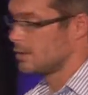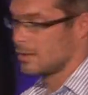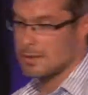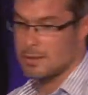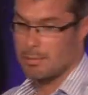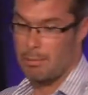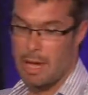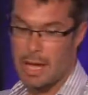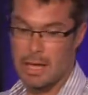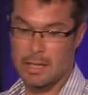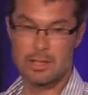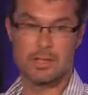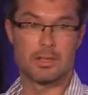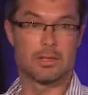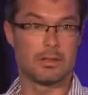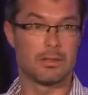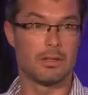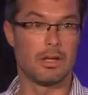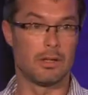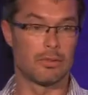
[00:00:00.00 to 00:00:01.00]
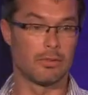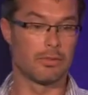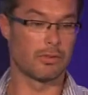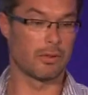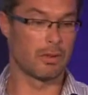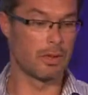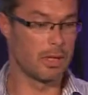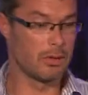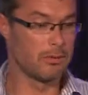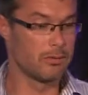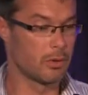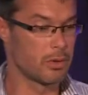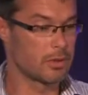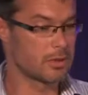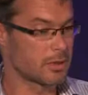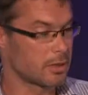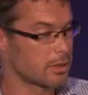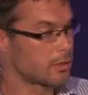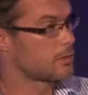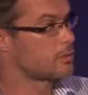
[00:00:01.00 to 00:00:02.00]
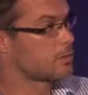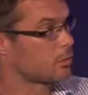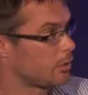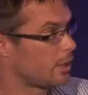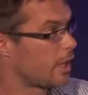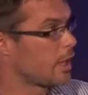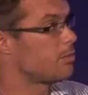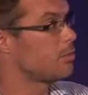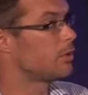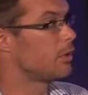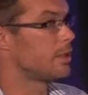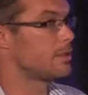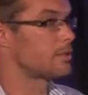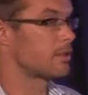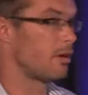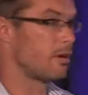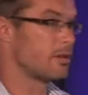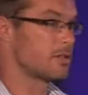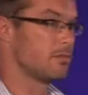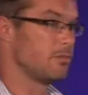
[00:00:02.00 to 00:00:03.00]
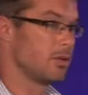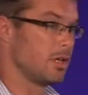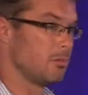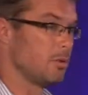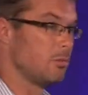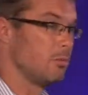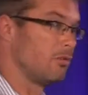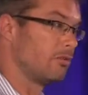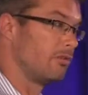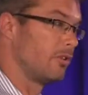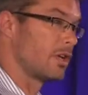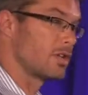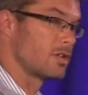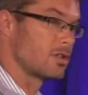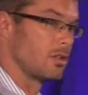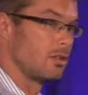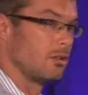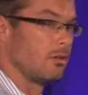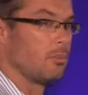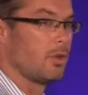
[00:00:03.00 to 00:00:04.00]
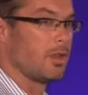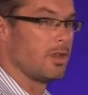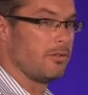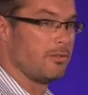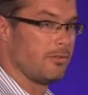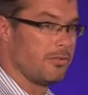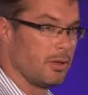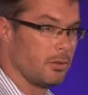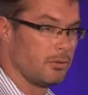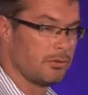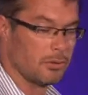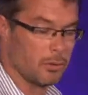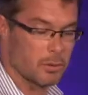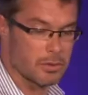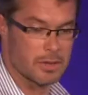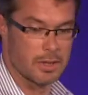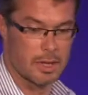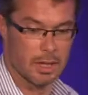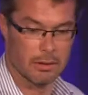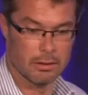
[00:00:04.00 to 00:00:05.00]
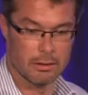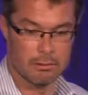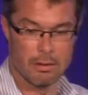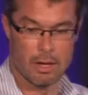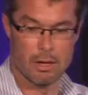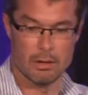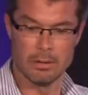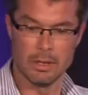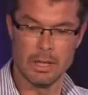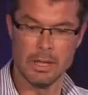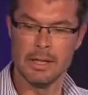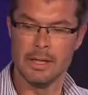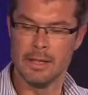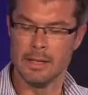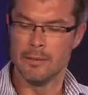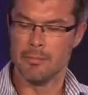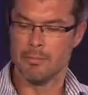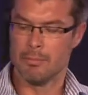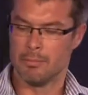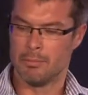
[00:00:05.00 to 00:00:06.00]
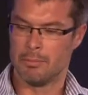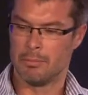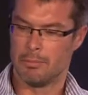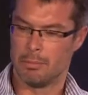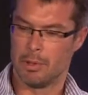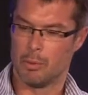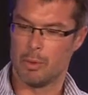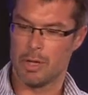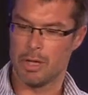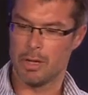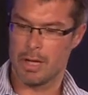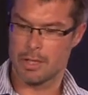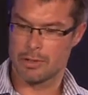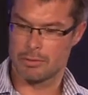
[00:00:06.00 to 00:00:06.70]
dispatch, and also invoicing to enable these guys to be a bit more functional with their field force and out on the road. But where